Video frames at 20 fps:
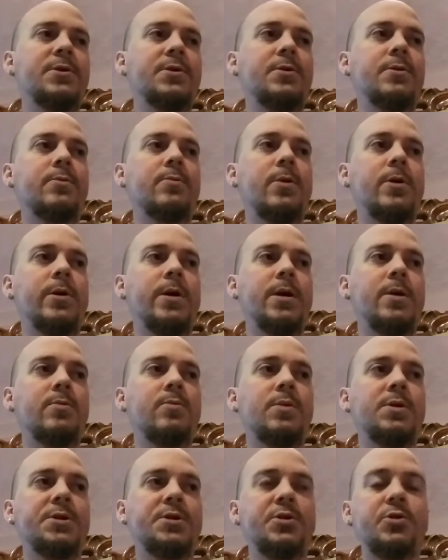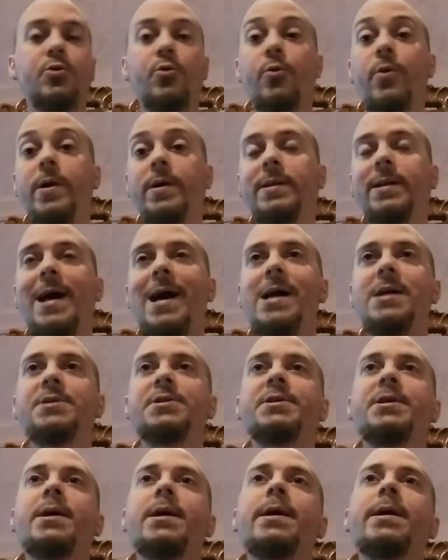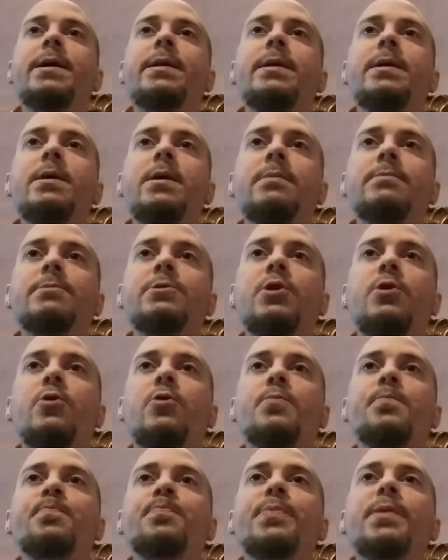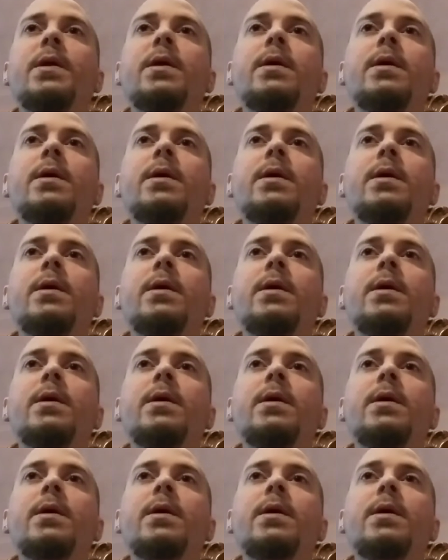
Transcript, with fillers: so where he was touring last, and he comes home